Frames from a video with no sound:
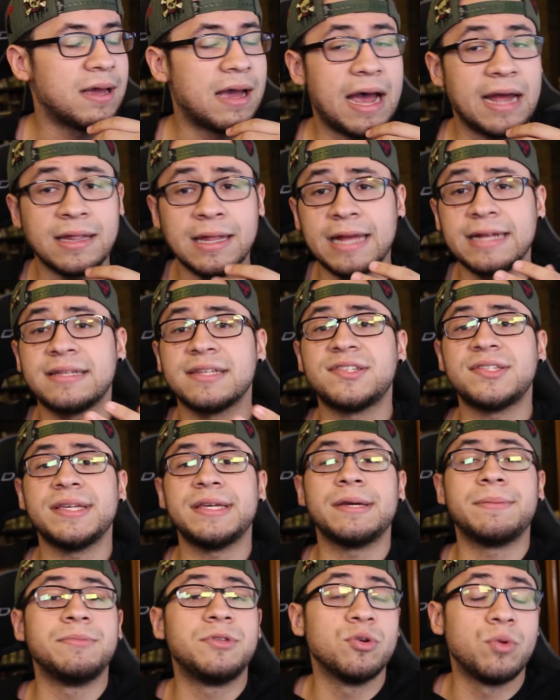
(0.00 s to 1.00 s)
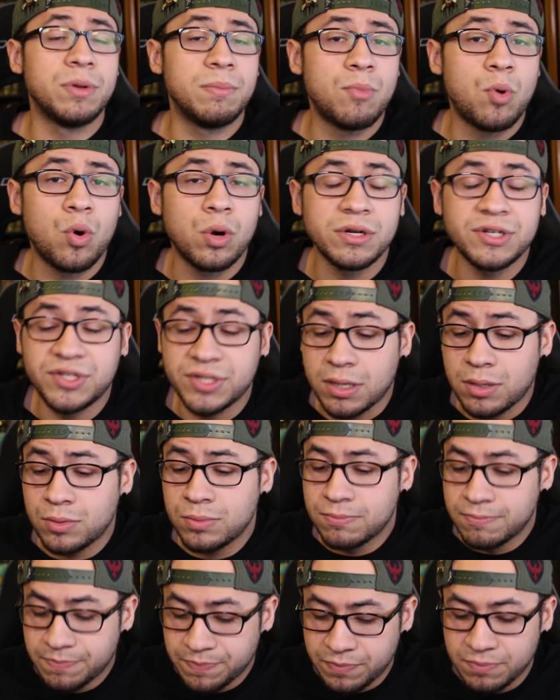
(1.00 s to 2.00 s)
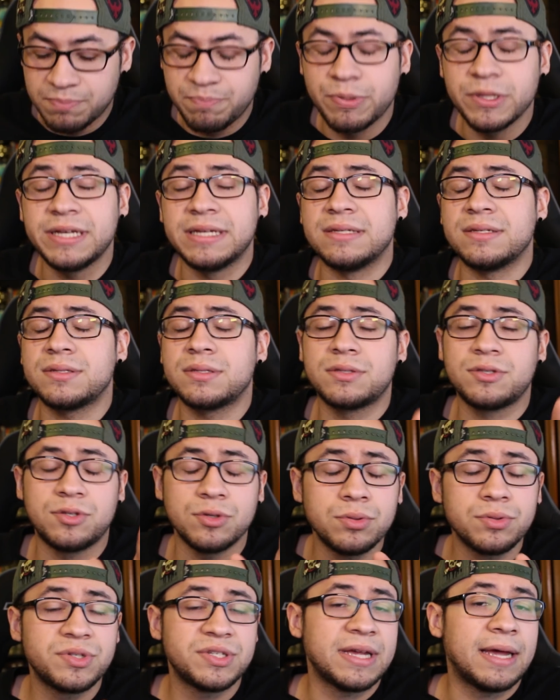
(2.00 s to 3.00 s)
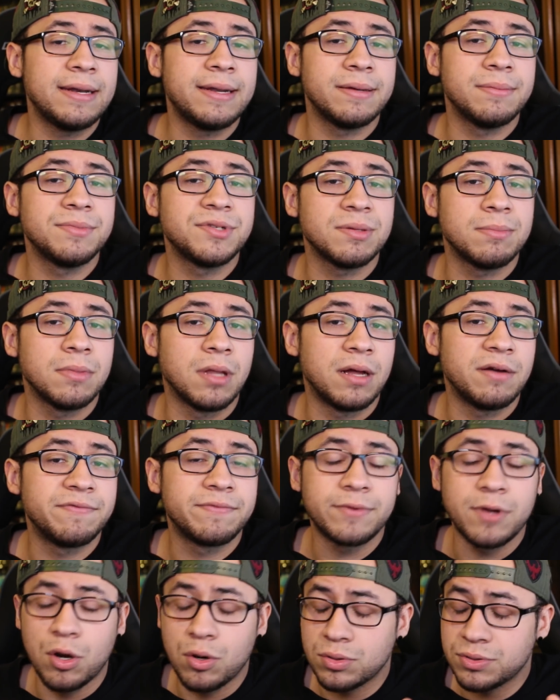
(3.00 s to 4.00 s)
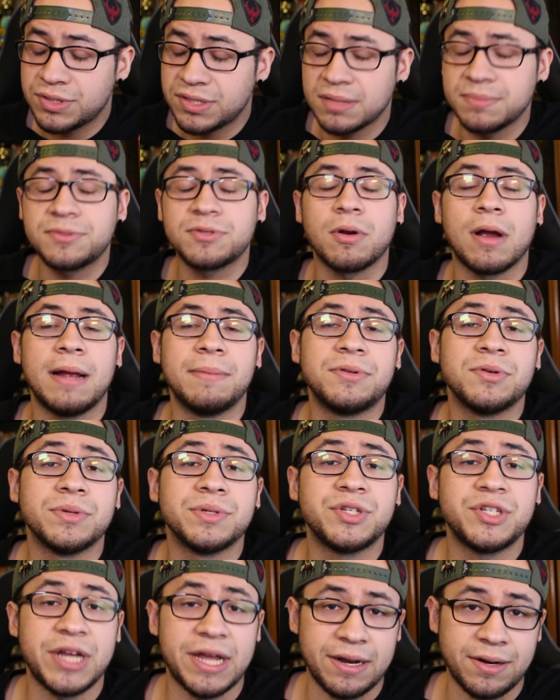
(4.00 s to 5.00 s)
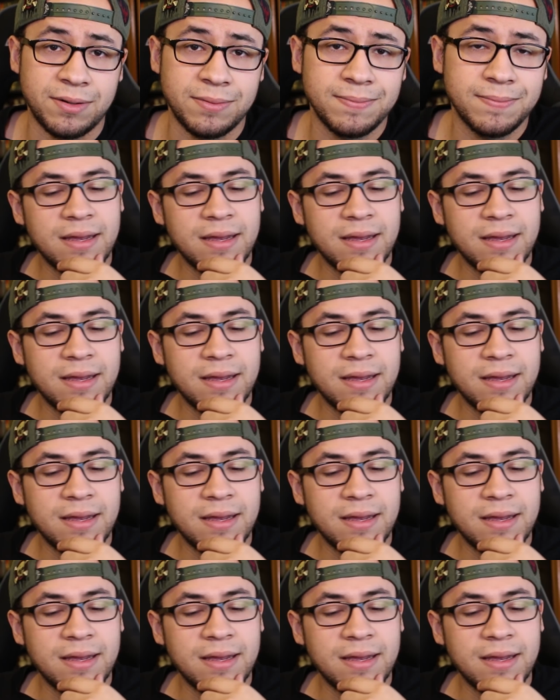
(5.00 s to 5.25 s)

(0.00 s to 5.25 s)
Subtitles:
I'd like to see him do it more, so please do send him some love. Go subscribe to his channel.